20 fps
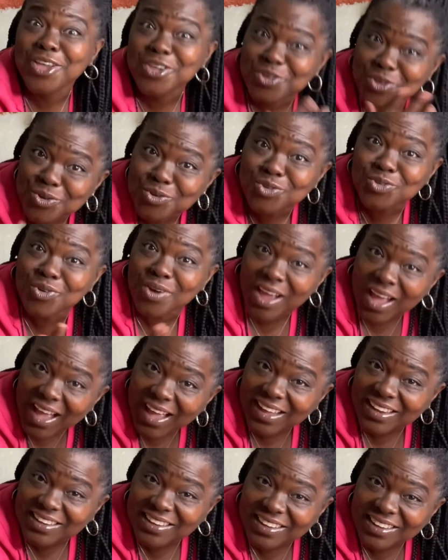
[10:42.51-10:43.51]
You
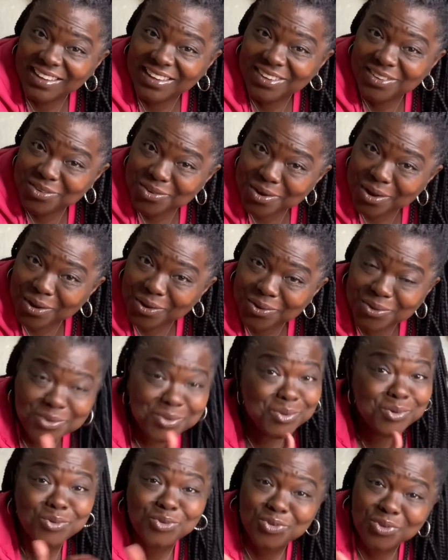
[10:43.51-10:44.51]
tried it. You know,
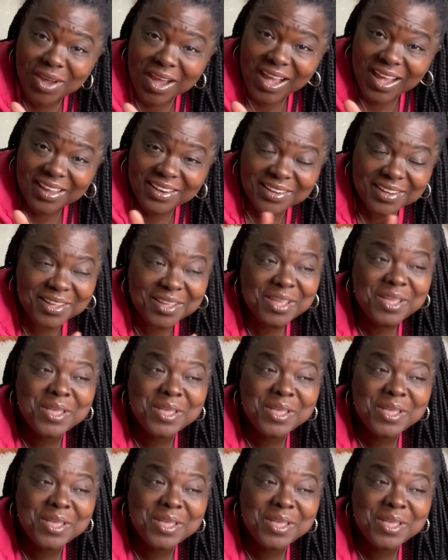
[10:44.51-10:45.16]
you tried it.